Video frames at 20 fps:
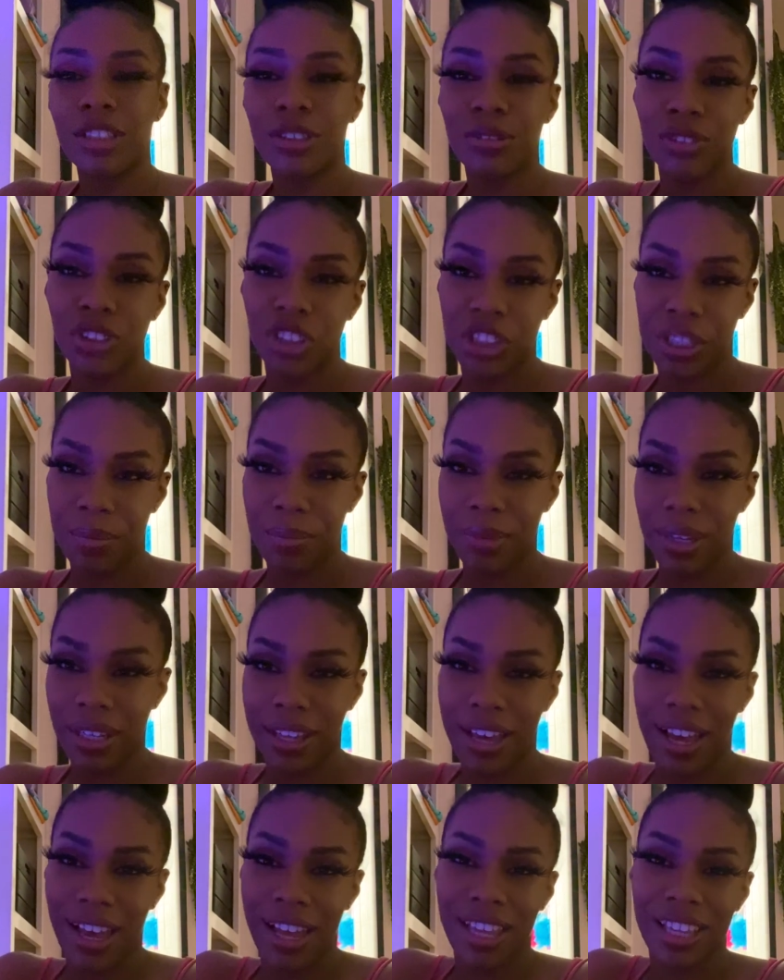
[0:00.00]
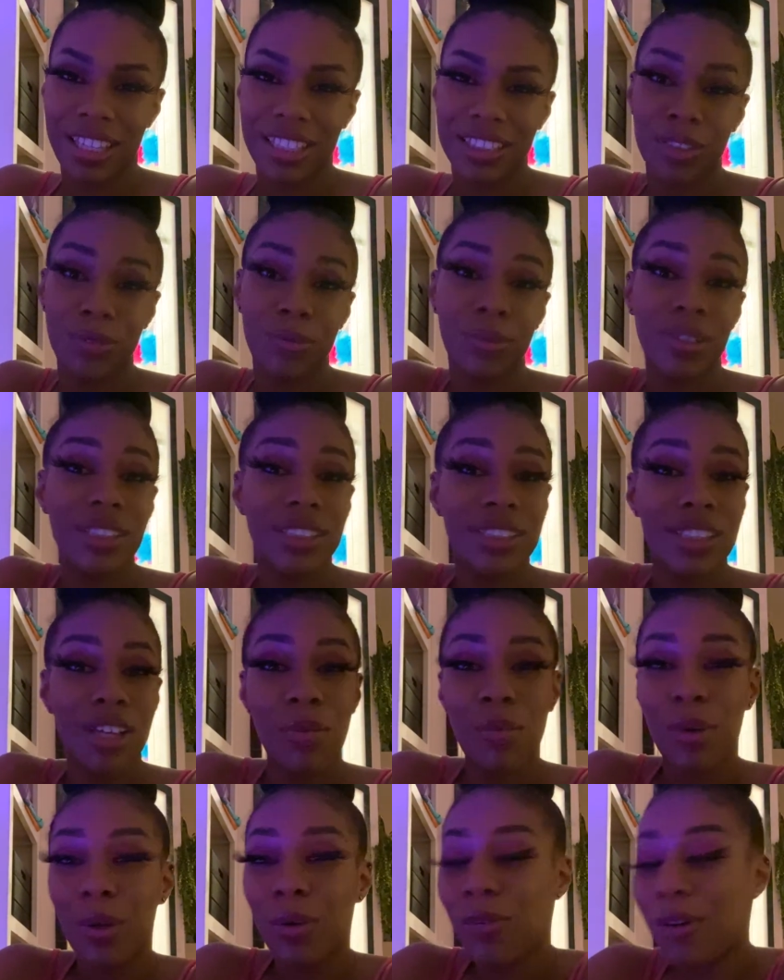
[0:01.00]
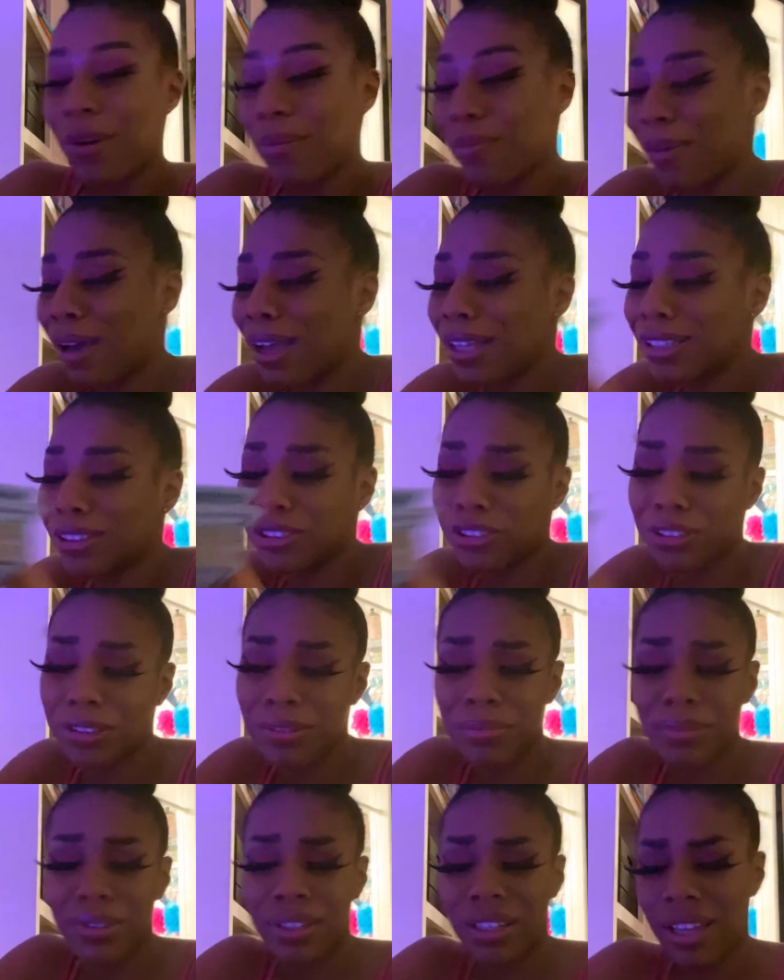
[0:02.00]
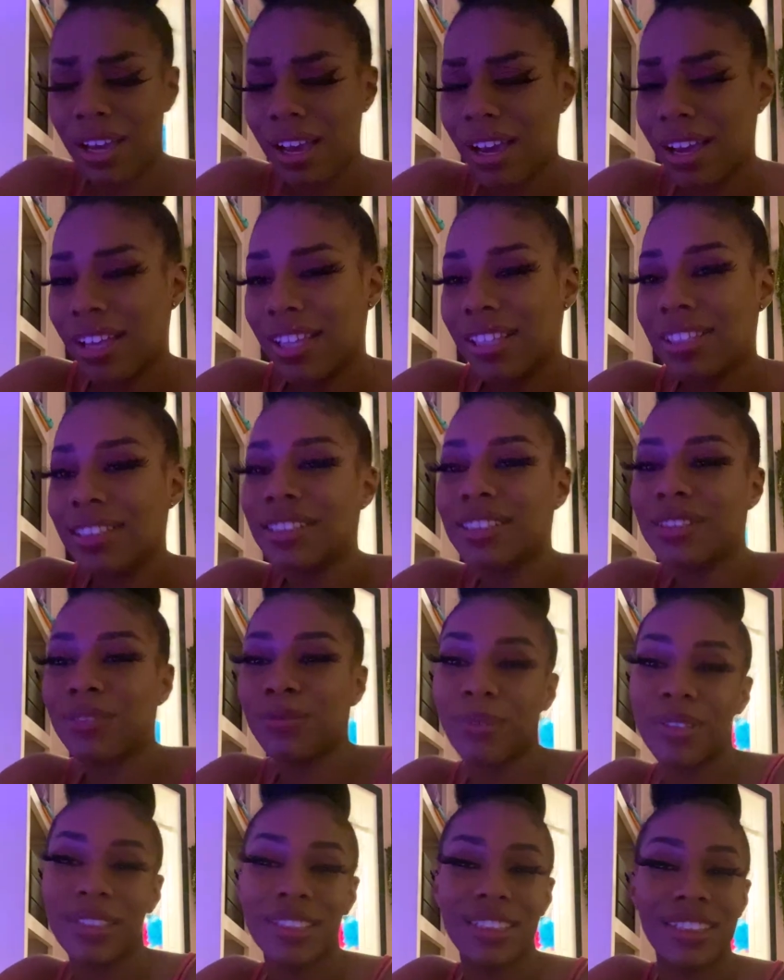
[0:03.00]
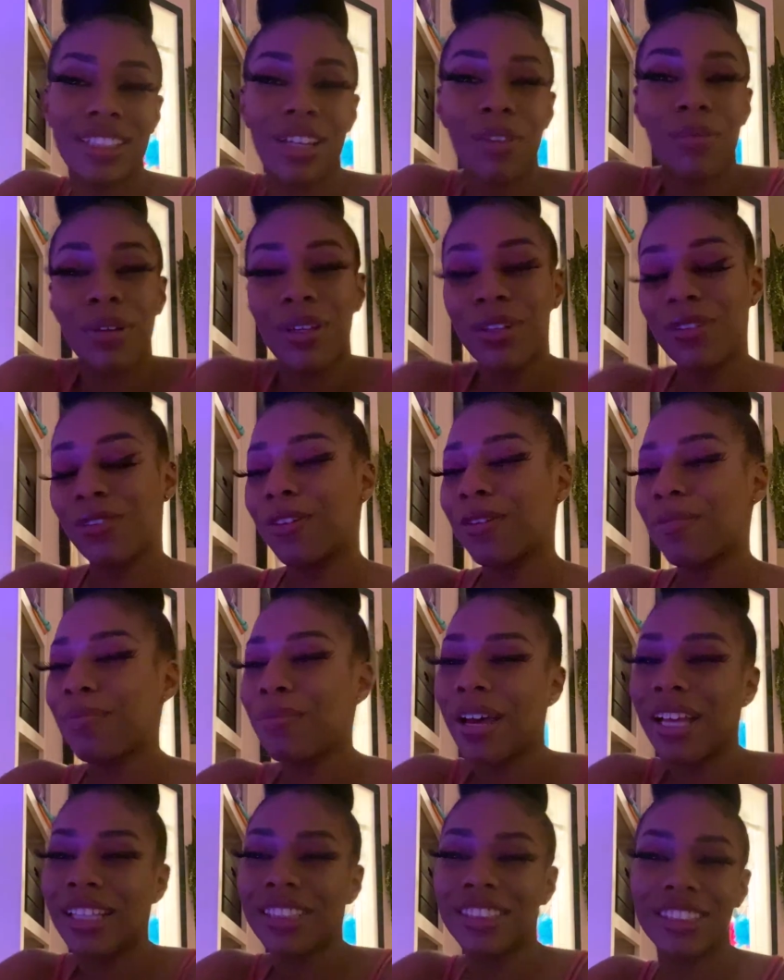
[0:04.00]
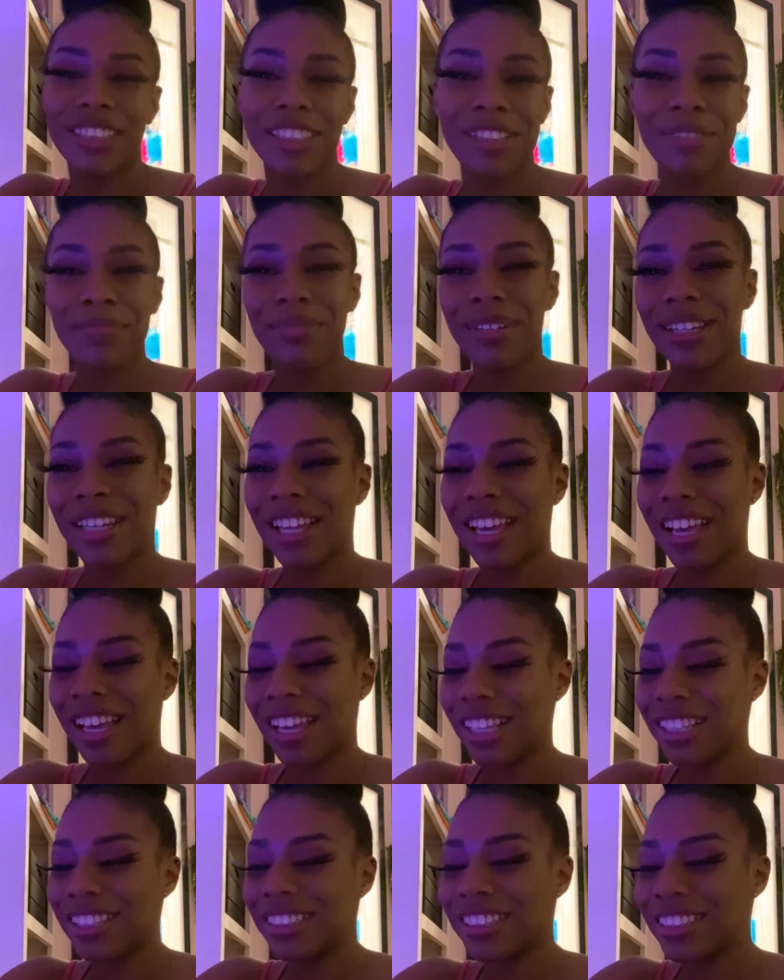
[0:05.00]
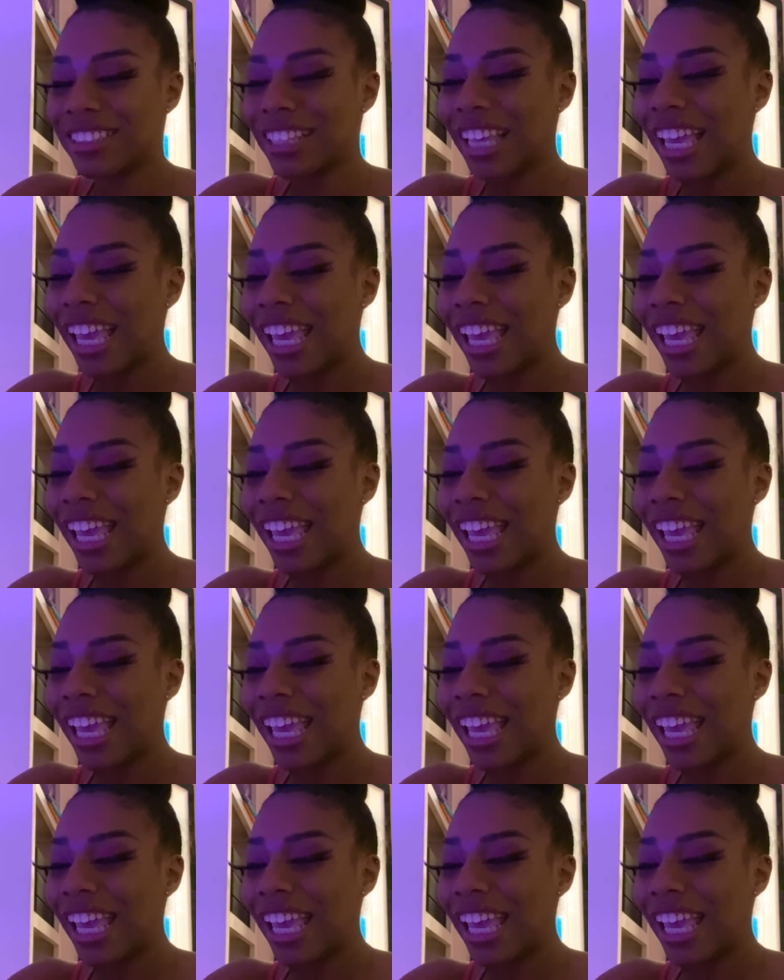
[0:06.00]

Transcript: Geminis. What's going on, my Geminis? What's going on, my Geminis?